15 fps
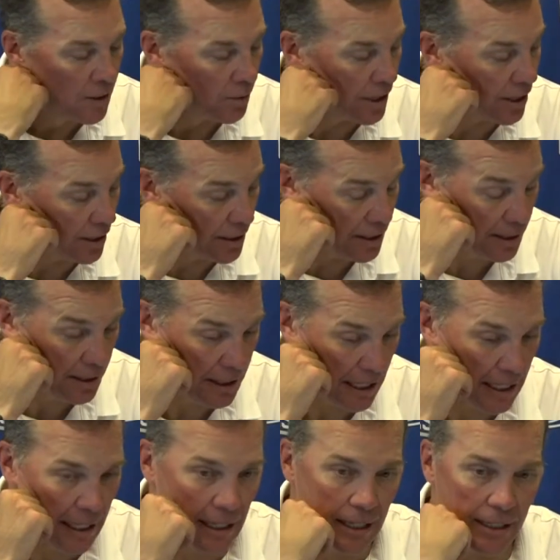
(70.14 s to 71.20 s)
Well,
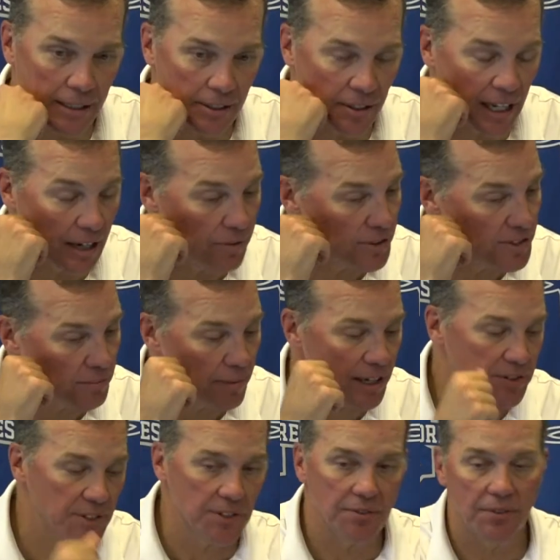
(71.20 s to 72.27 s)
you know, that was the
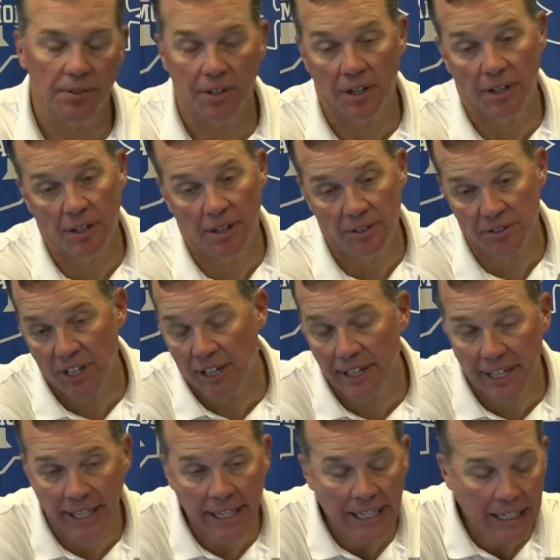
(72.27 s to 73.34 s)
message
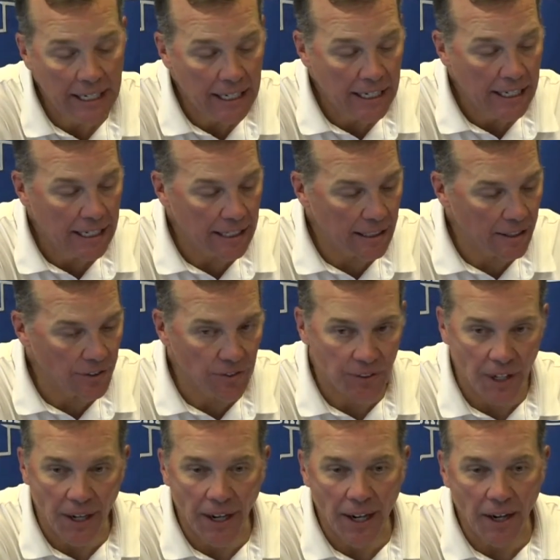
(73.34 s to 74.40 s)
Sunday, is
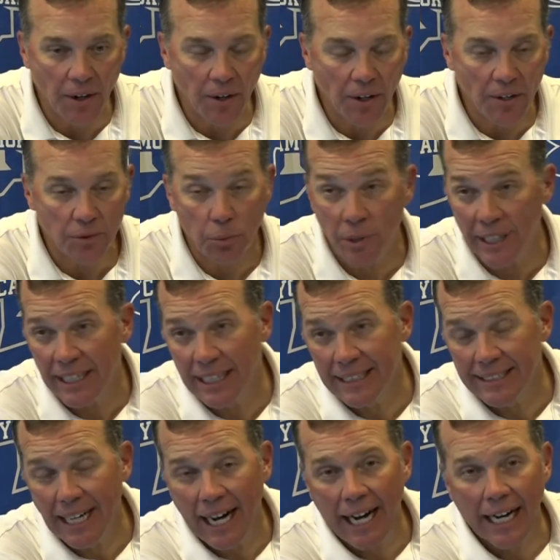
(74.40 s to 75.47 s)
we're going to
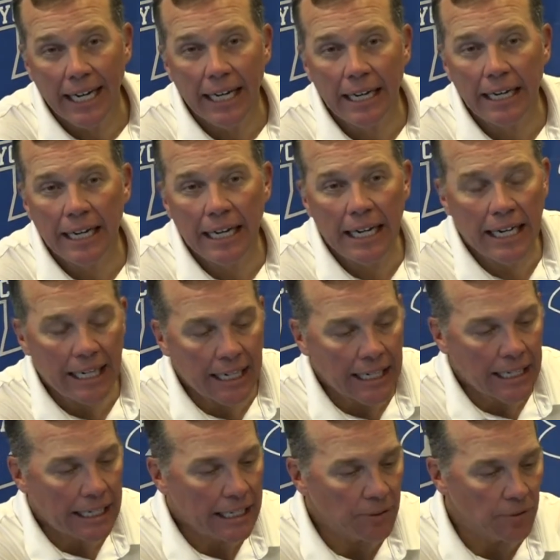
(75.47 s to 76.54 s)
attack,
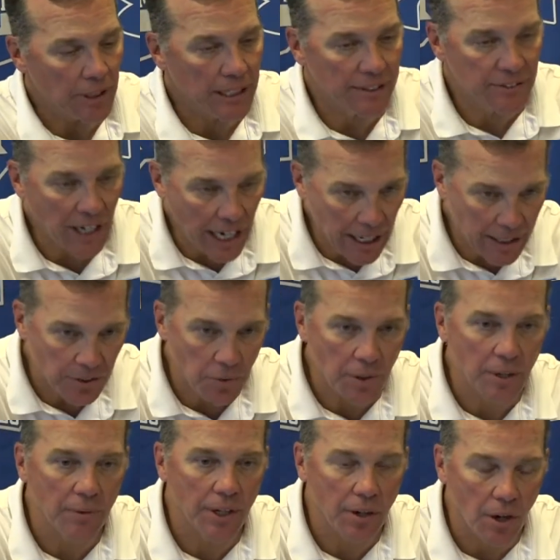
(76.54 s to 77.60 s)
and we're going to attack in the
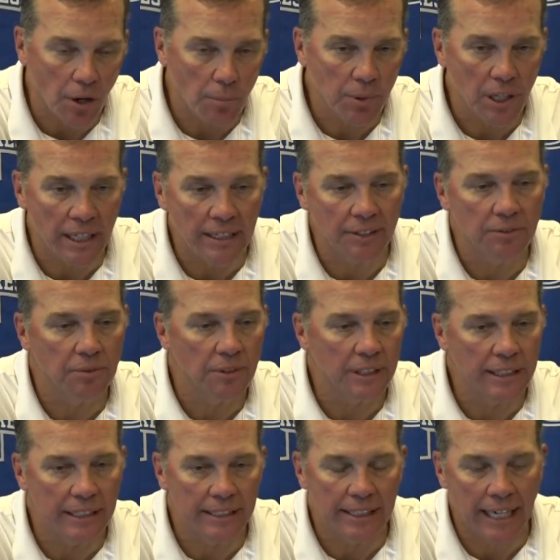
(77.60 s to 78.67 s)
way we call plays, we're going
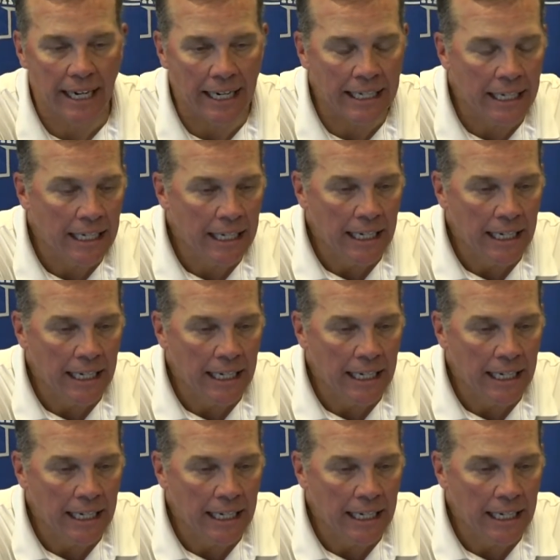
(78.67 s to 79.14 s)
to attack